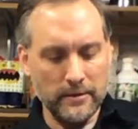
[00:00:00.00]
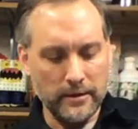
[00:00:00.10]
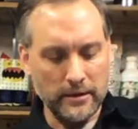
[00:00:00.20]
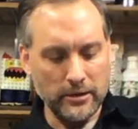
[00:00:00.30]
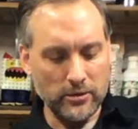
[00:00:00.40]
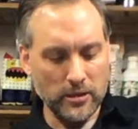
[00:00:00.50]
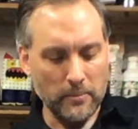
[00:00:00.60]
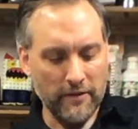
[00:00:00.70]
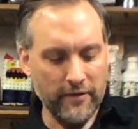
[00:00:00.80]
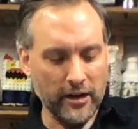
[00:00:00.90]
and using my
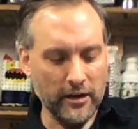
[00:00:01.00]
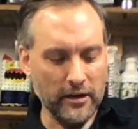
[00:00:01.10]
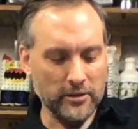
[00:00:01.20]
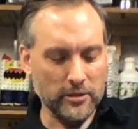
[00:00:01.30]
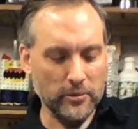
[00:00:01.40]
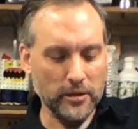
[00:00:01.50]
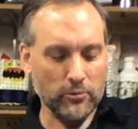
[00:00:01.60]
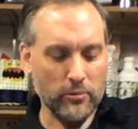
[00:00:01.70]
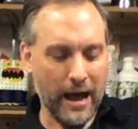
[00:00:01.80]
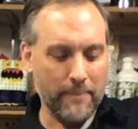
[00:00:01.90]
fingernail to really
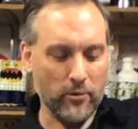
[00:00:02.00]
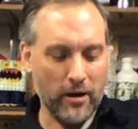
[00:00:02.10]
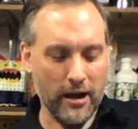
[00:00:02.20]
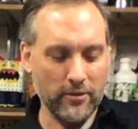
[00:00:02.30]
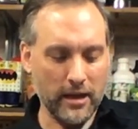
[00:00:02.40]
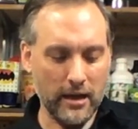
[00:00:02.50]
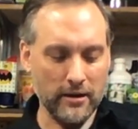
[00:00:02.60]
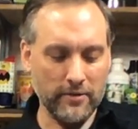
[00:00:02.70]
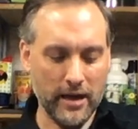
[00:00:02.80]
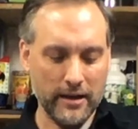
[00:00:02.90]
wrap around the end
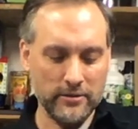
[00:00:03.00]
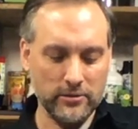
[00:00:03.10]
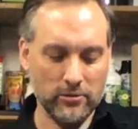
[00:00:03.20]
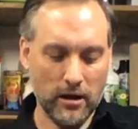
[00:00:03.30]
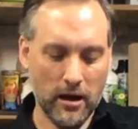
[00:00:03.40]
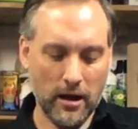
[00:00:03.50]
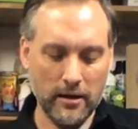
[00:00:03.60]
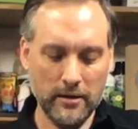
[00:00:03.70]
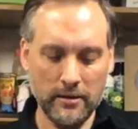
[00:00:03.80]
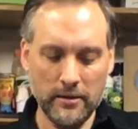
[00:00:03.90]
of that straw.
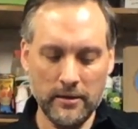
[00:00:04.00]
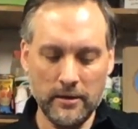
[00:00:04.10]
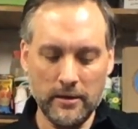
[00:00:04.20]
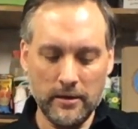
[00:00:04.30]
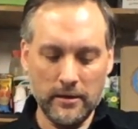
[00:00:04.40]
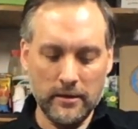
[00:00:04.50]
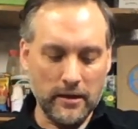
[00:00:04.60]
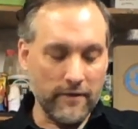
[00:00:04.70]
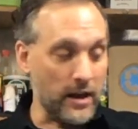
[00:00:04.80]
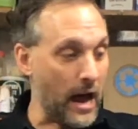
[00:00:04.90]

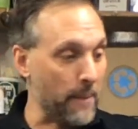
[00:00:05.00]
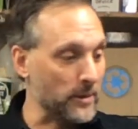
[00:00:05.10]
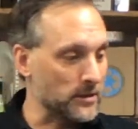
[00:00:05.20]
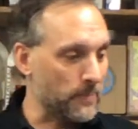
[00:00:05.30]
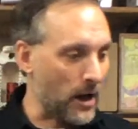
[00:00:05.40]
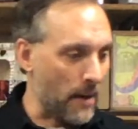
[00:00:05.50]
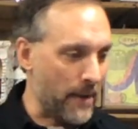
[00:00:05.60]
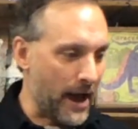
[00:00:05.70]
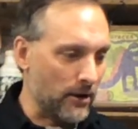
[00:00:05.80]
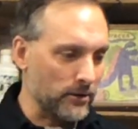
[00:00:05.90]
If it happens to pop
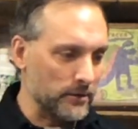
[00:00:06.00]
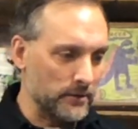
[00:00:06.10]
out,